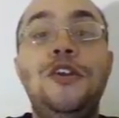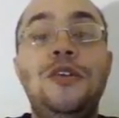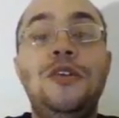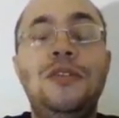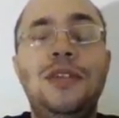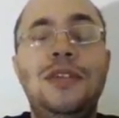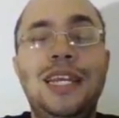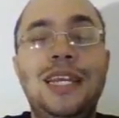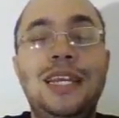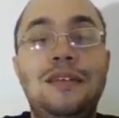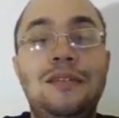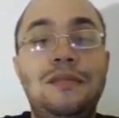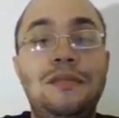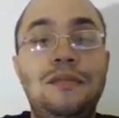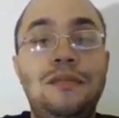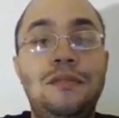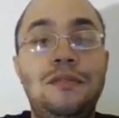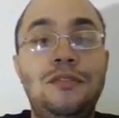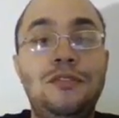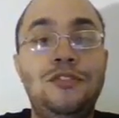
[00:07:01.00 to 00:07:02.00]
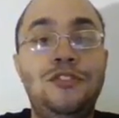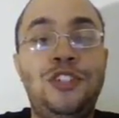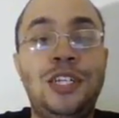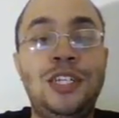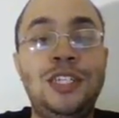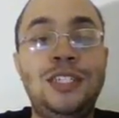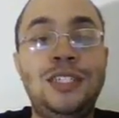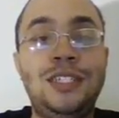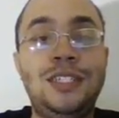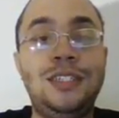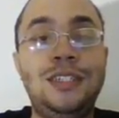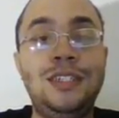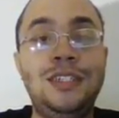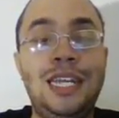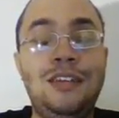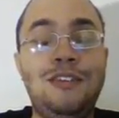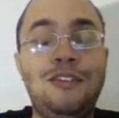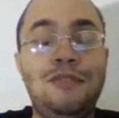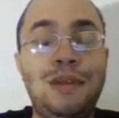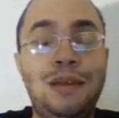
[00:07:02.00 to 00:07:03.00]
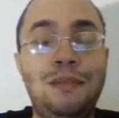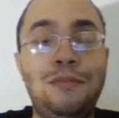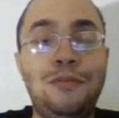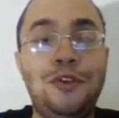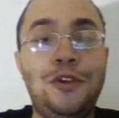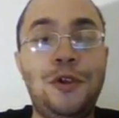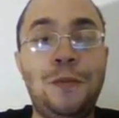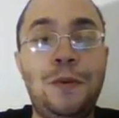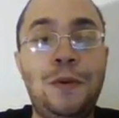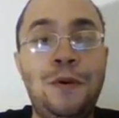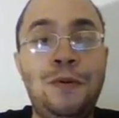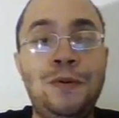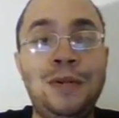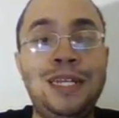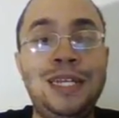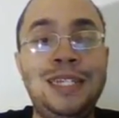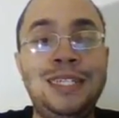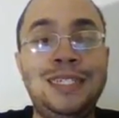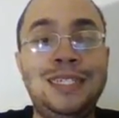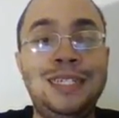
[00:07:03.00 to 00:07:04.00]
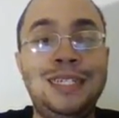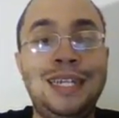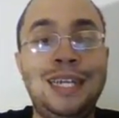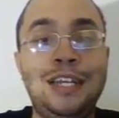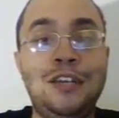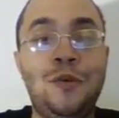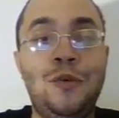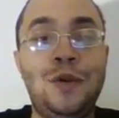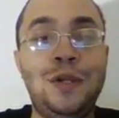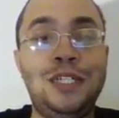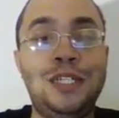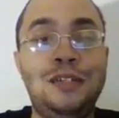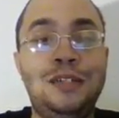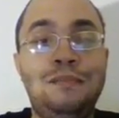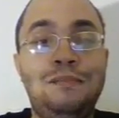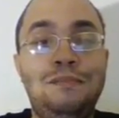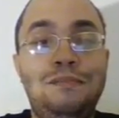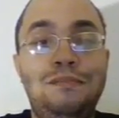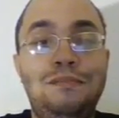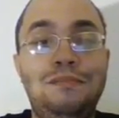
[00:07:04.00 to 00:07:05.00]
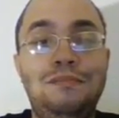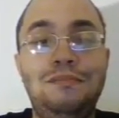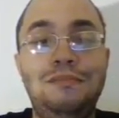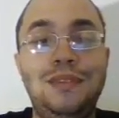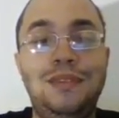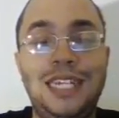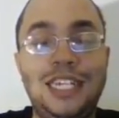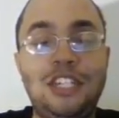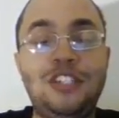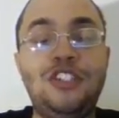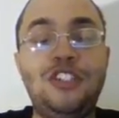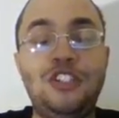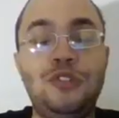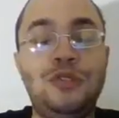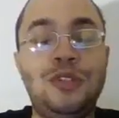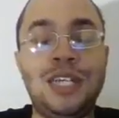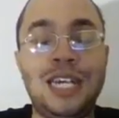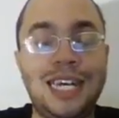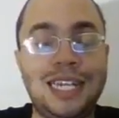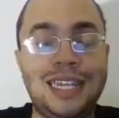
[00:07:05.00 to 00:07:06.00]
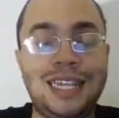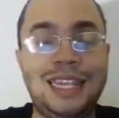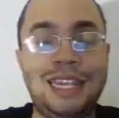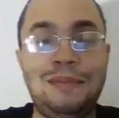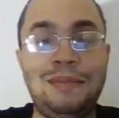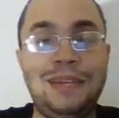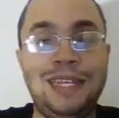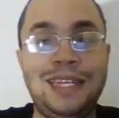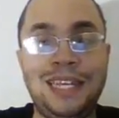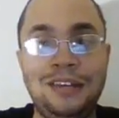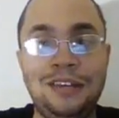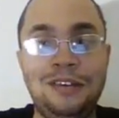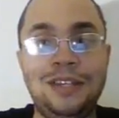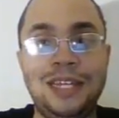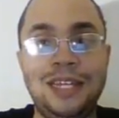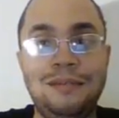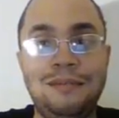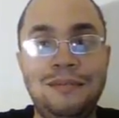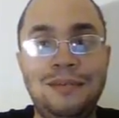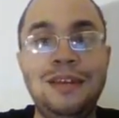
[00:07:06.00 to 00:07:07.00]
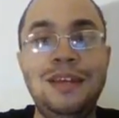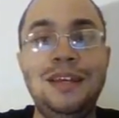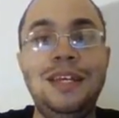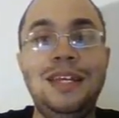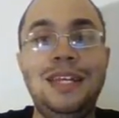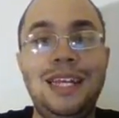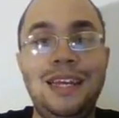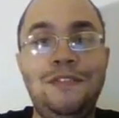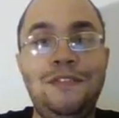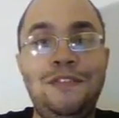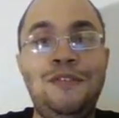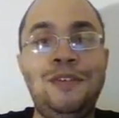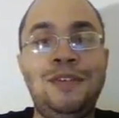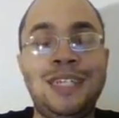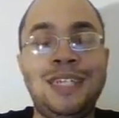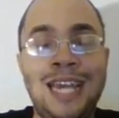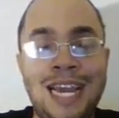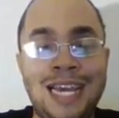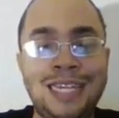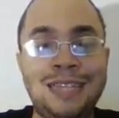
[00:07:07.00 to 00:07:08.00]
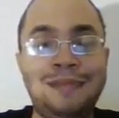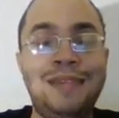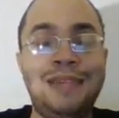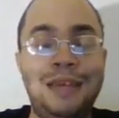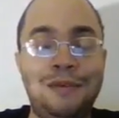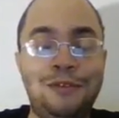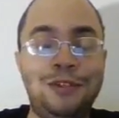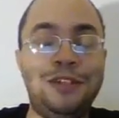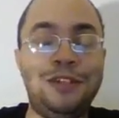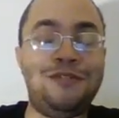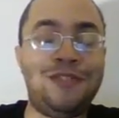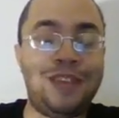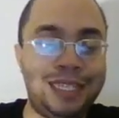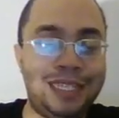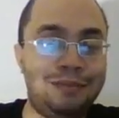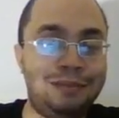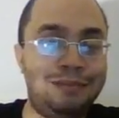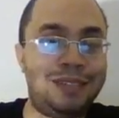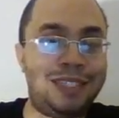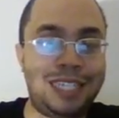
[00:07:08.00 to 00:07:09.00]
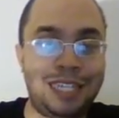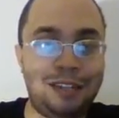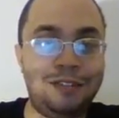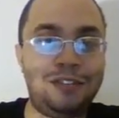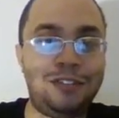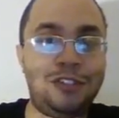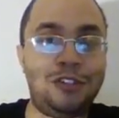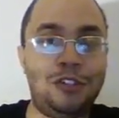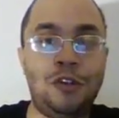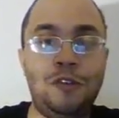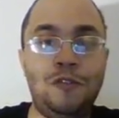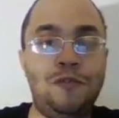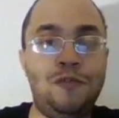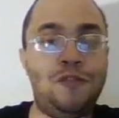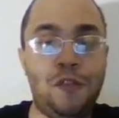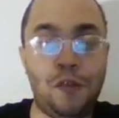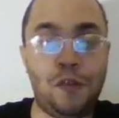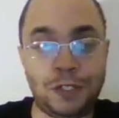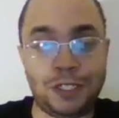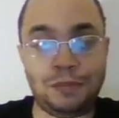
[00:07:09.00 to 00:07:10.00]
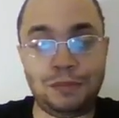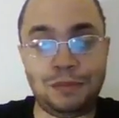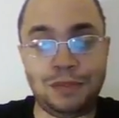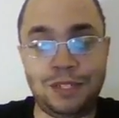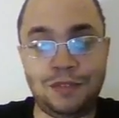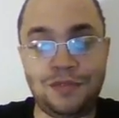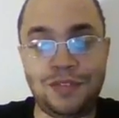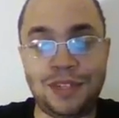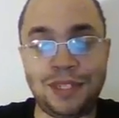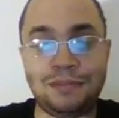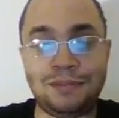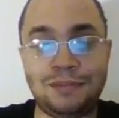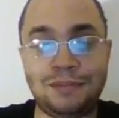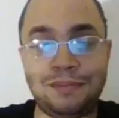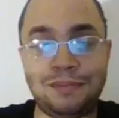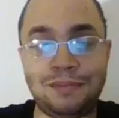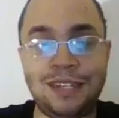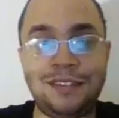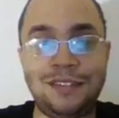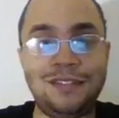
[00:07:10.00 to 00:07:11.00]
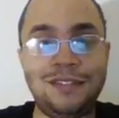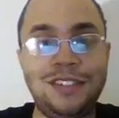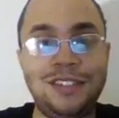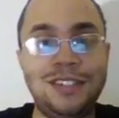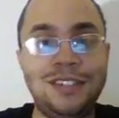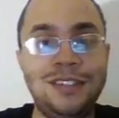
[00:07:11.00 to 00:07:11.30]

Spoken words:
Remember, your opponent isn't, going to let you cut them and kill them. If you attack them, they will defend themselves. So don't force them to defend themselves.